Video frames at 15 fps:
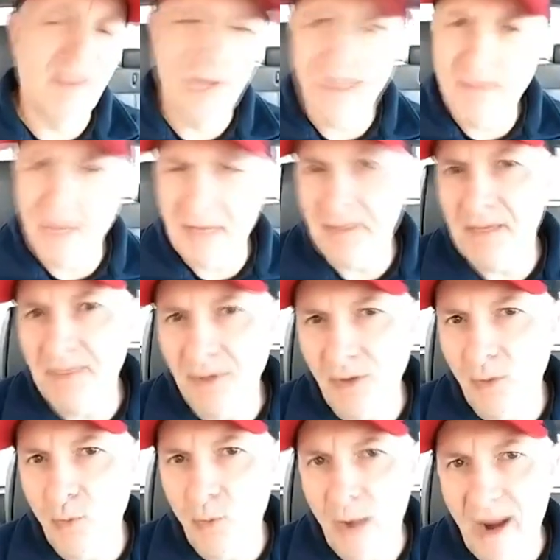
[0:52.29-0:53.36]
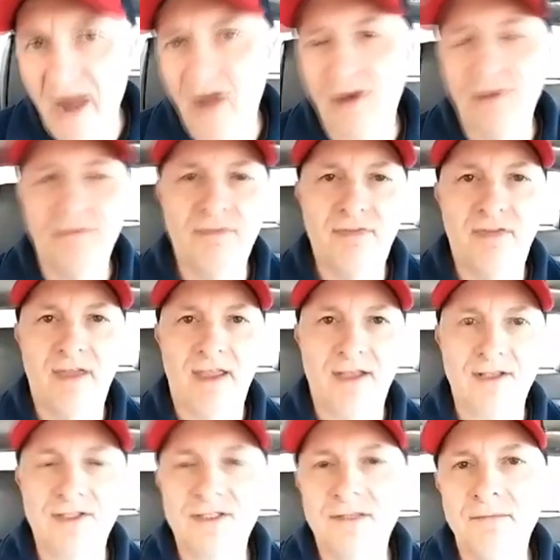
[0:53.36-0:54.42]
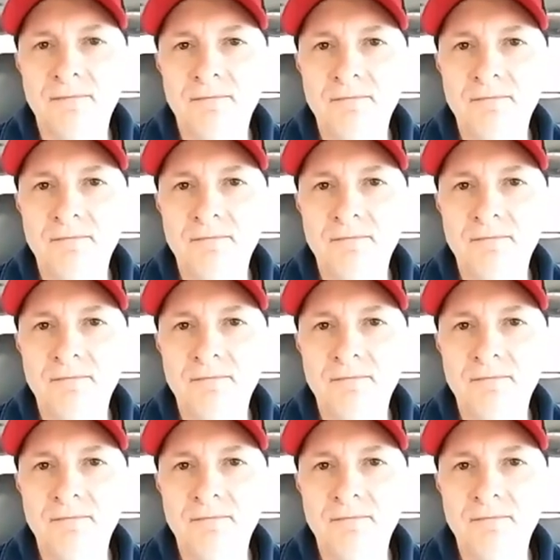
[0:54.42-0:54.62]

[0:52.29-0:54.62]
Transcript: We got to make people aware of things.